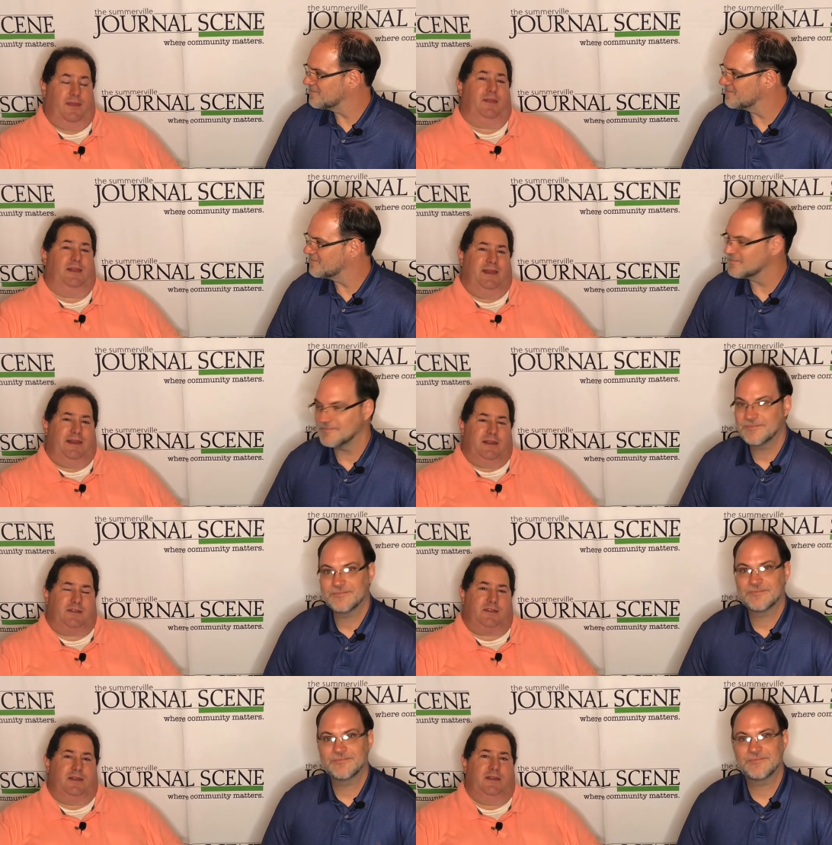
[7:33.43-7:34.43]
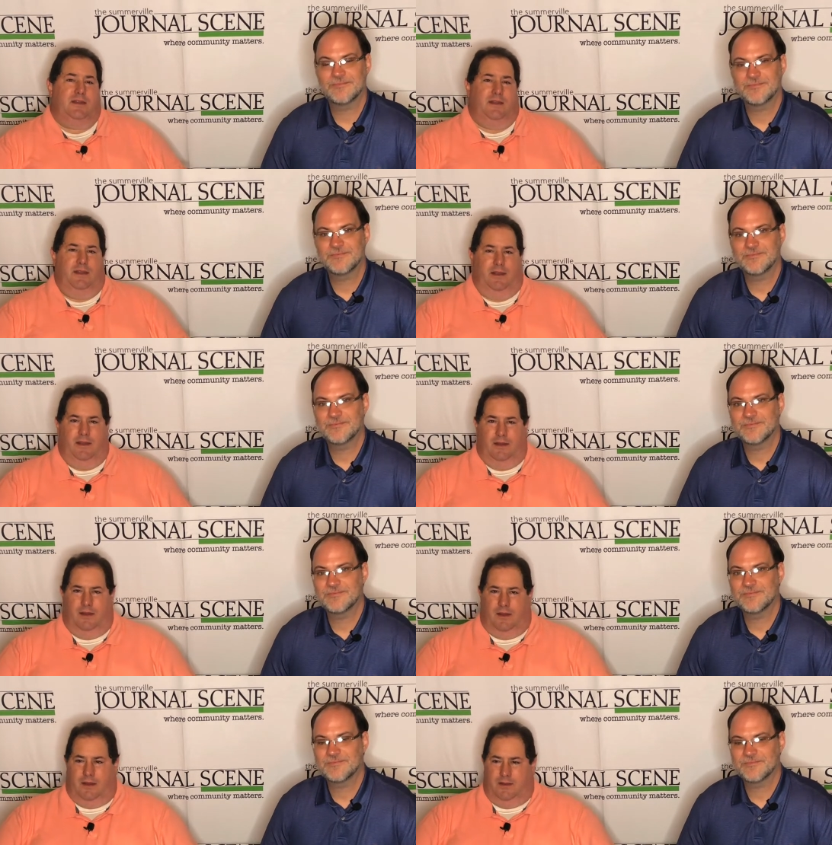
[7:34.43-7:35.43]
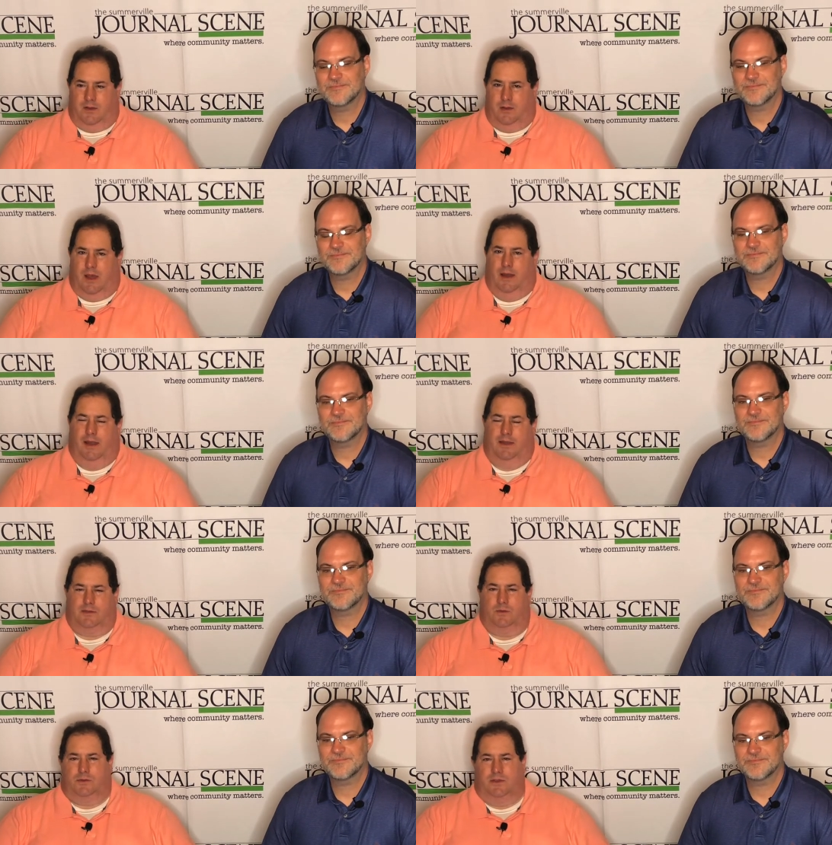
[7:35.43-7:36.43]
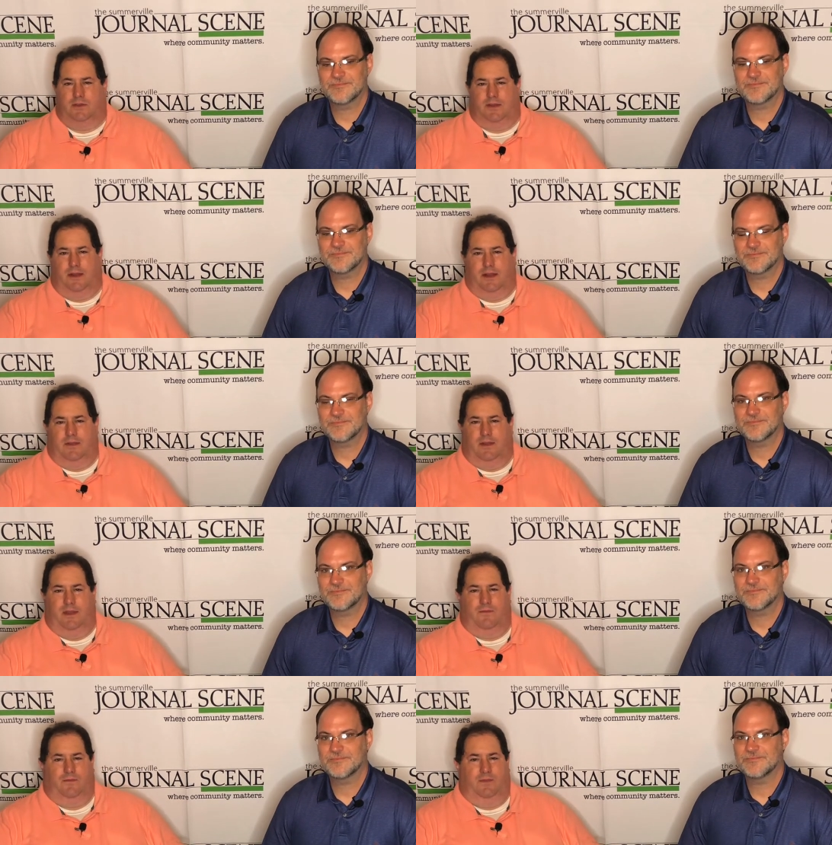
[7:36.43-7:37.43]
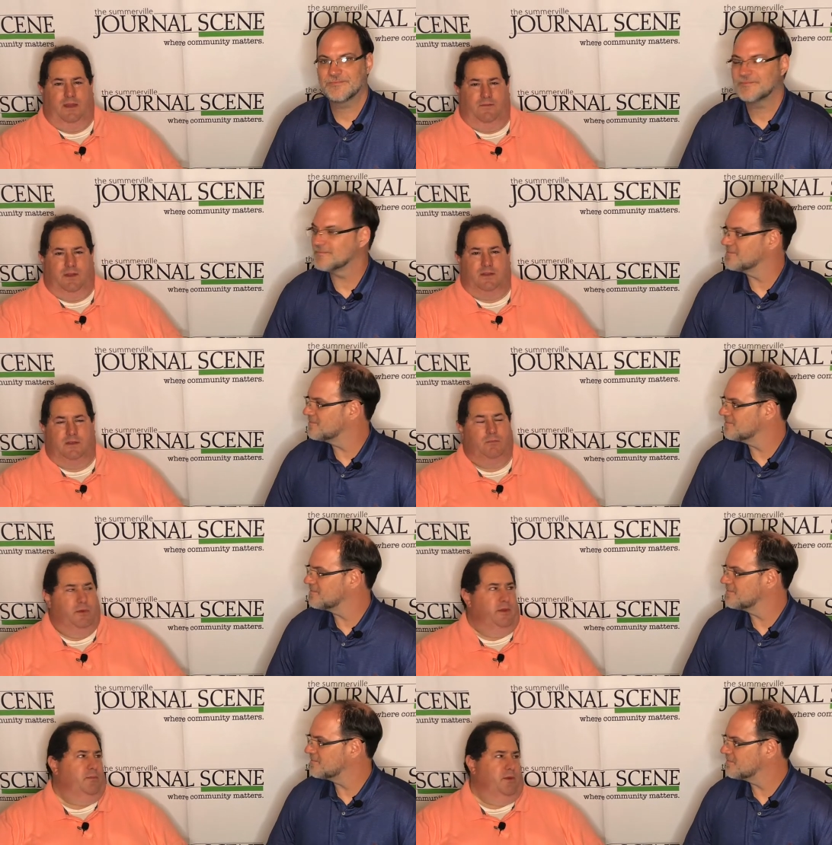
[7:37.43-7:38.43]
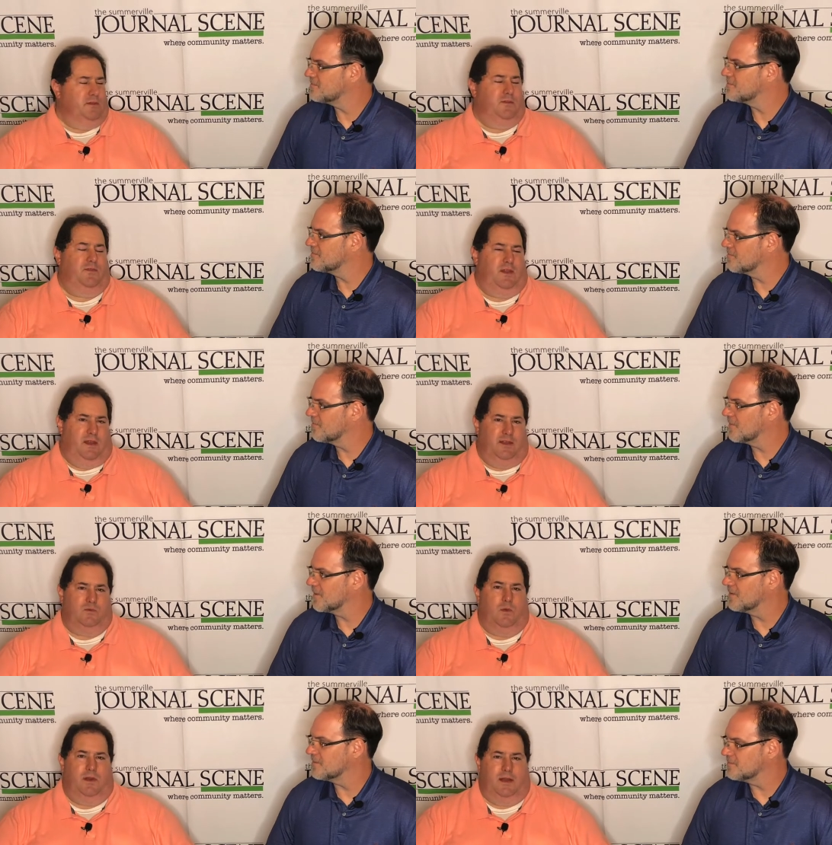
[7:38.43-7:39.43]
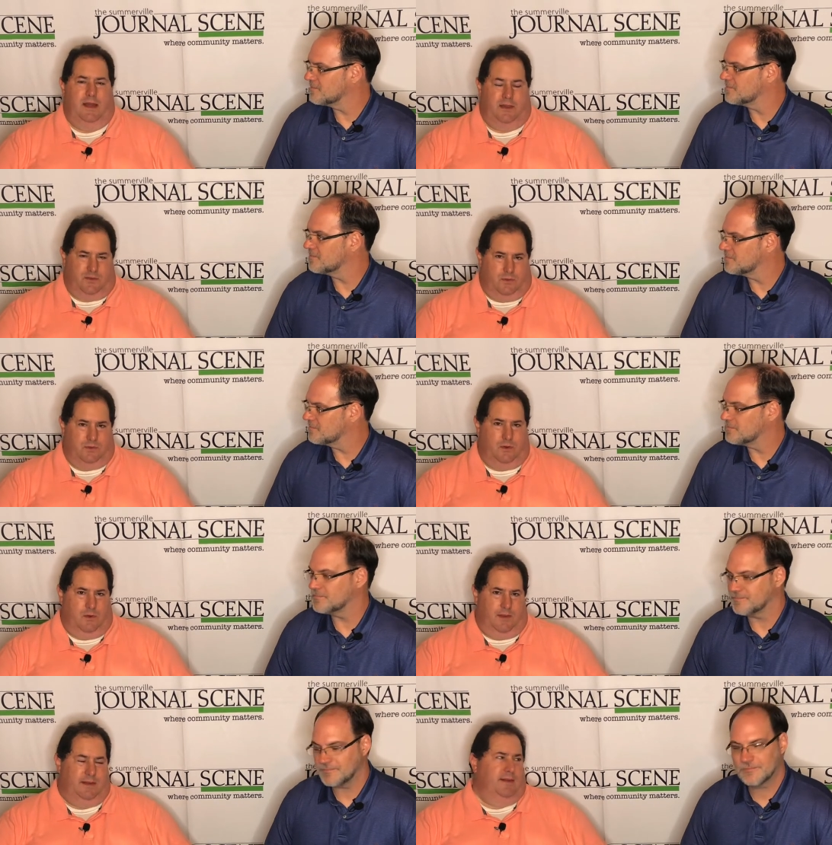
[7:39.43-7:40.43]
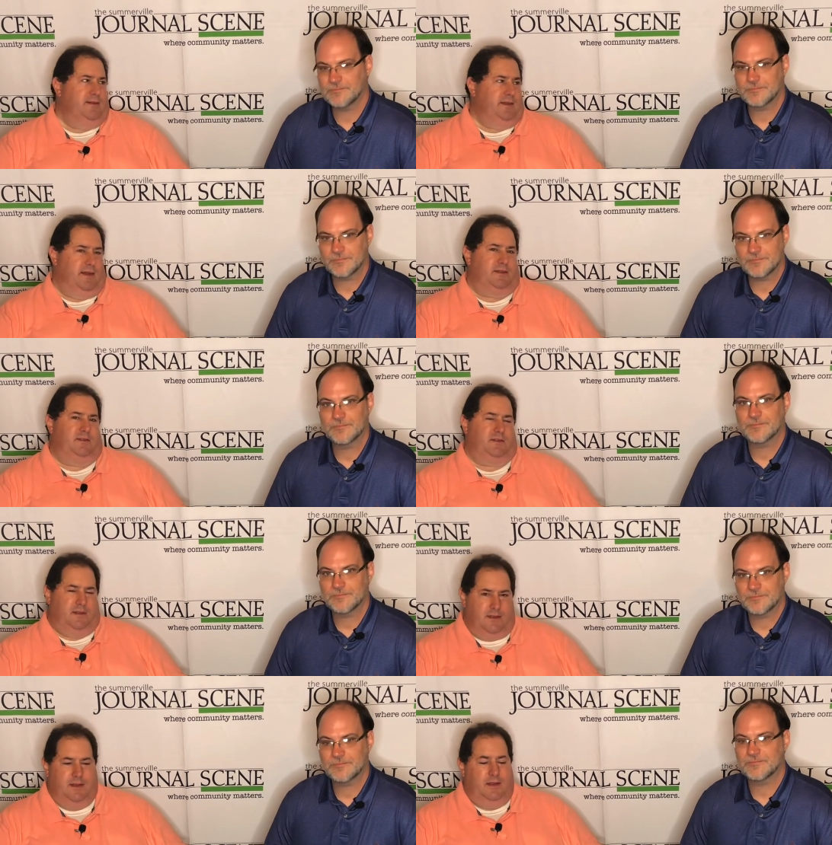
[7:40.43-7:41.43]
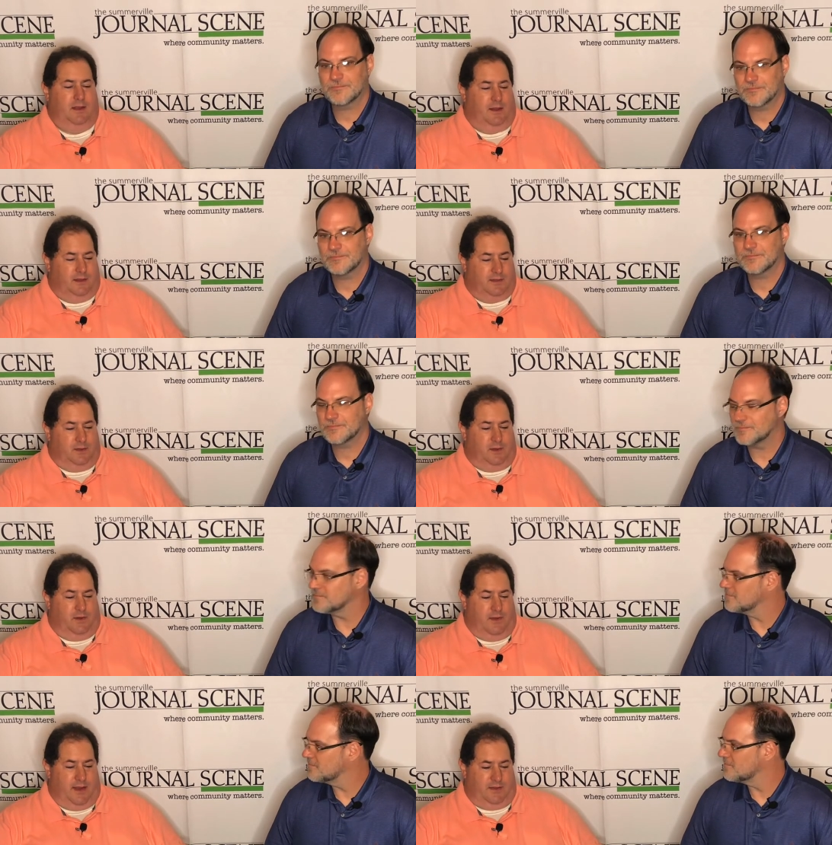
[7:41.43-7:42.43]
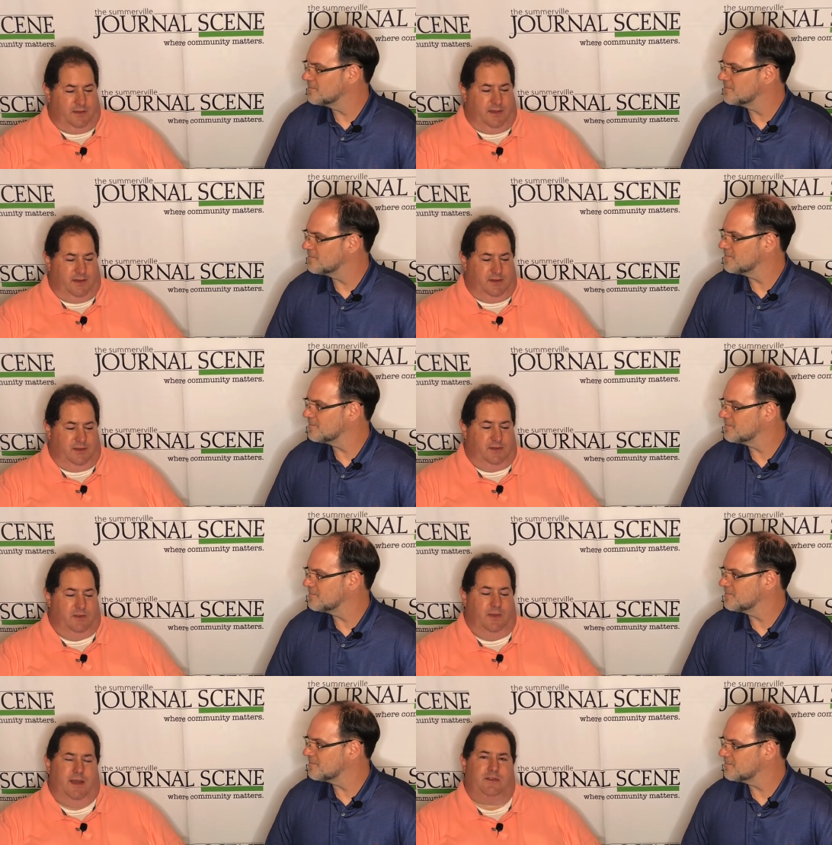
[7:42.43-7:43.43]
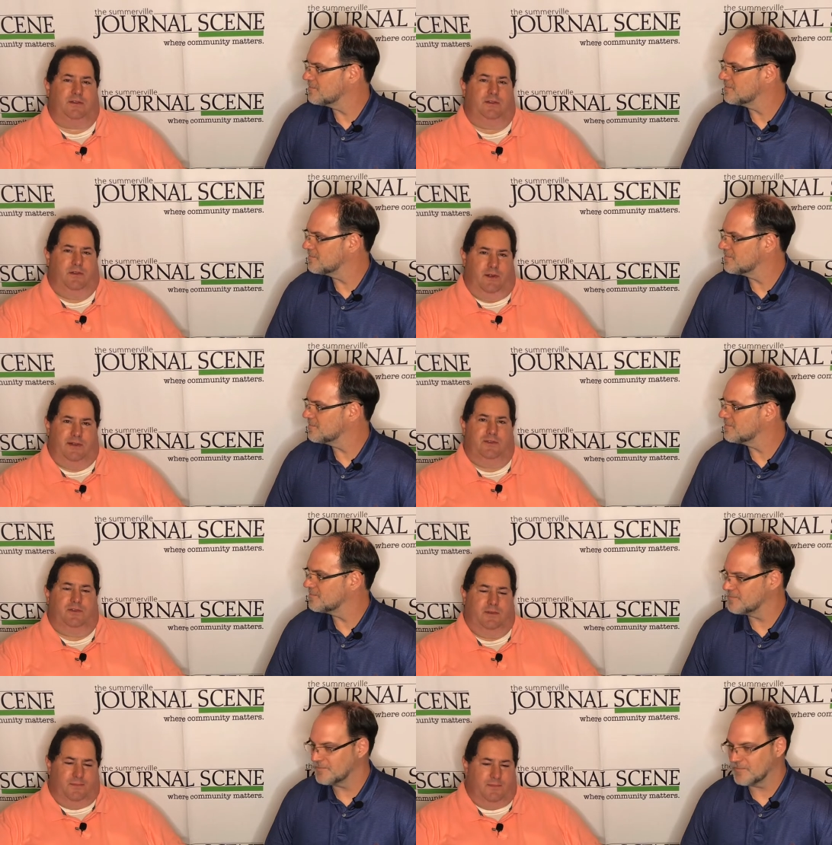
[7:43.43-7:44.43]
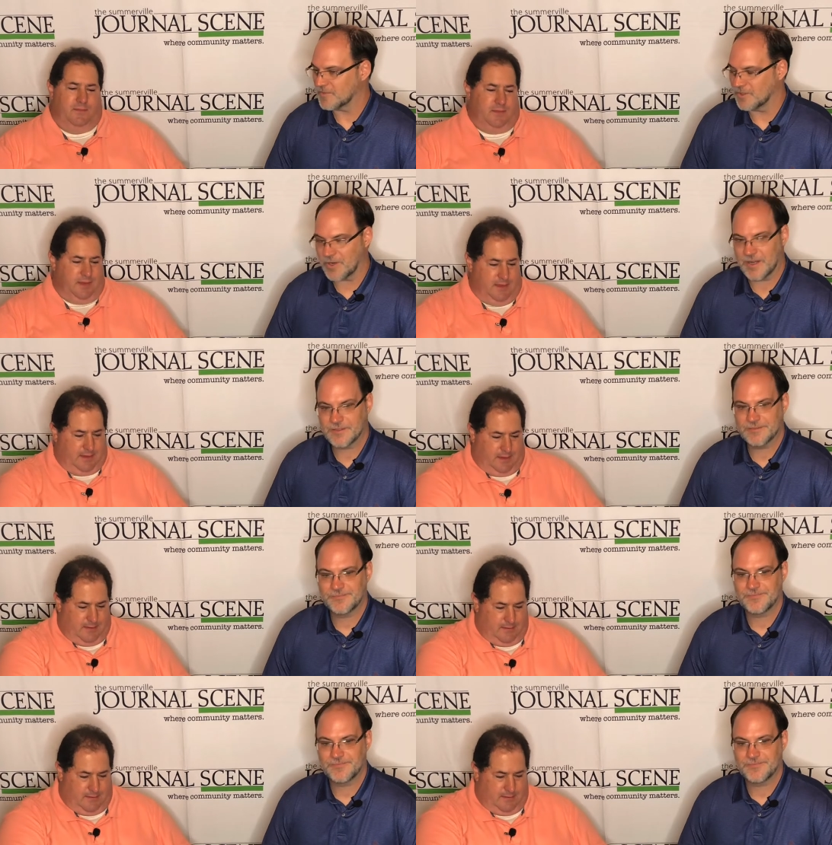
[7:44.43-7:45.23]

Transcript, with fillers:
Speaker 1: Athletics in uh, you know not high school cheerleading, and they've they've done some pretty impressive things. Won a national tournament down in Texas. Uh, so congratulations to Ashlyn Granger. Congrats.